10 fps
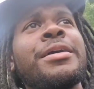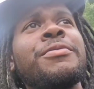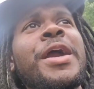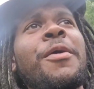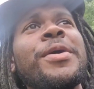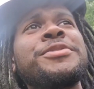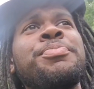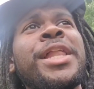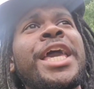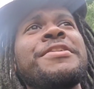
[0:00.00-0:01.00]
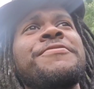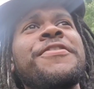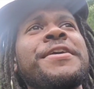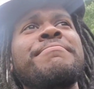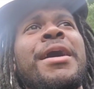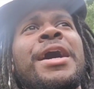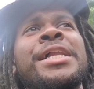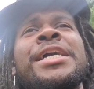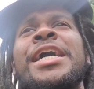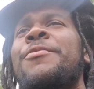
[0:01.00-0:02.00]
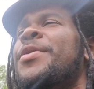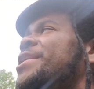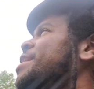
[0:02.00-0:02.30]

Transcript: We was playing football, and one